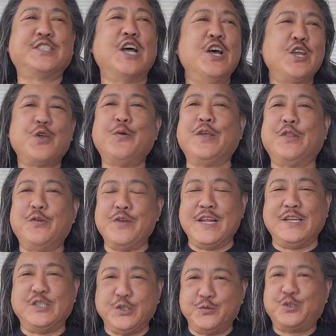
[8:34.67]
you either need
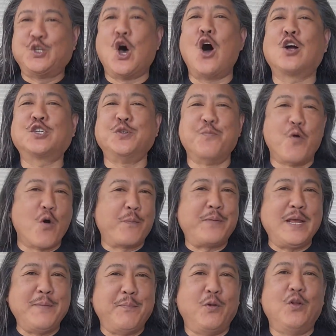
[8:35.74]
to talk to more
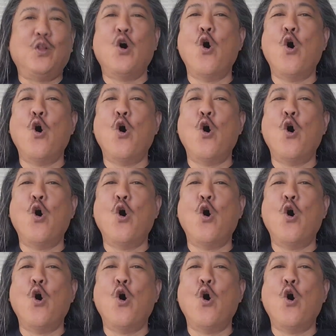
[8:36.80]
people